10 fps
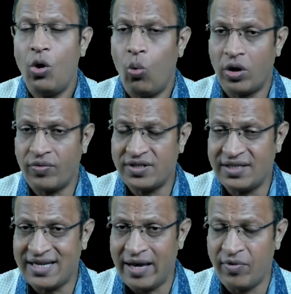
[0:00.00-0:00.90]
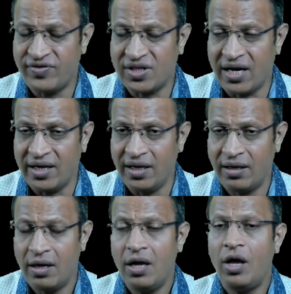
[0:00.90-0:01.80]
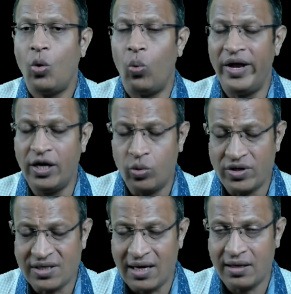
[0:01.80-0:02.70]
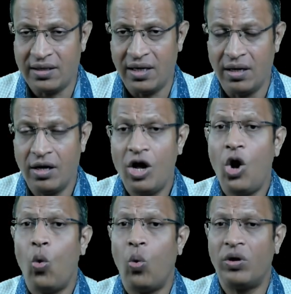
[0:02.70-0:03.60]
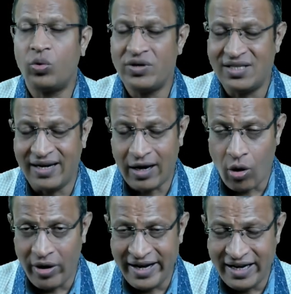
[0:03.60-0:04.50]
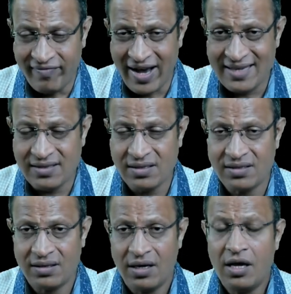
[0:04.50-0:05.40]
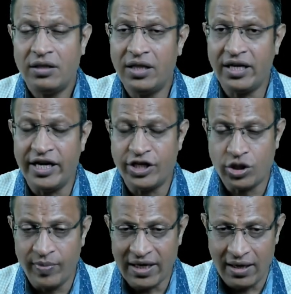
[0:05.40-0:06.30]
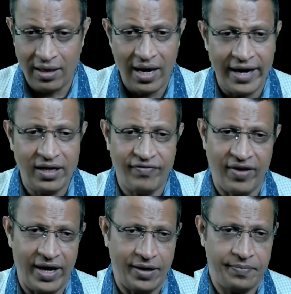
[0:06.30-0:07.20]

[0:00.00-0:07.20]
What was the time of starting? When it was collected? What was the recording devices? That needs to be clearly identified.